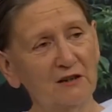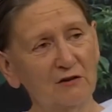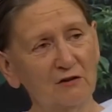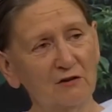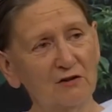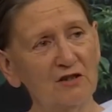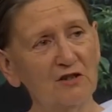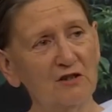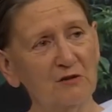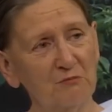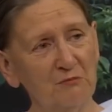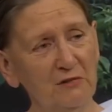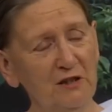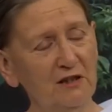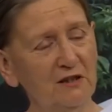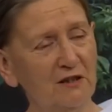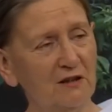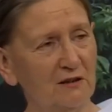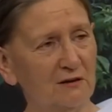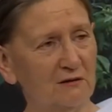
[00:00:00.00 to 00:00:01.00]
God is a
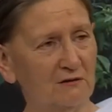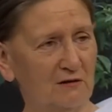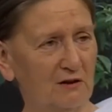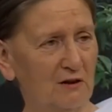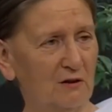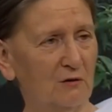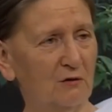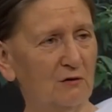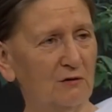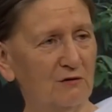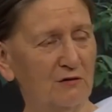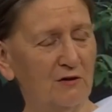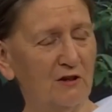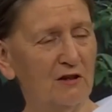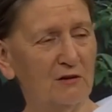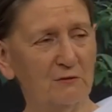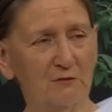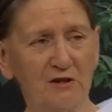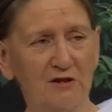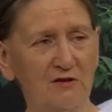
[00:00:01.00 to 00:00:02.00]
being. The law of
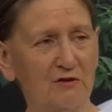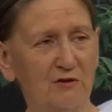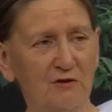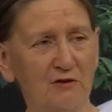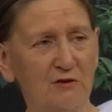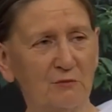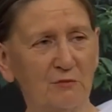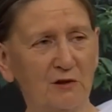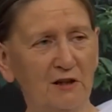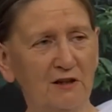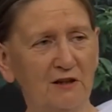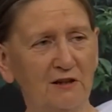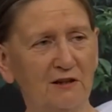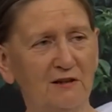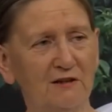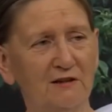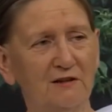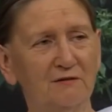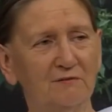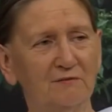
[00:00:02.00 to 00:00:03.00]
karma is not a
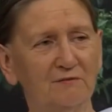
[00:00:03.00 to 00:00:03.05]
being.